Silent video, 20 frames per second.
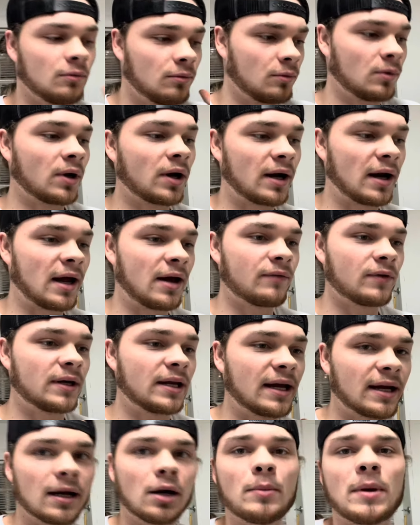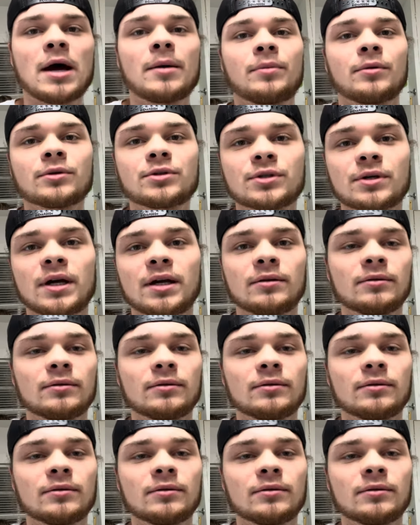We're gonna have a daggum apple tree.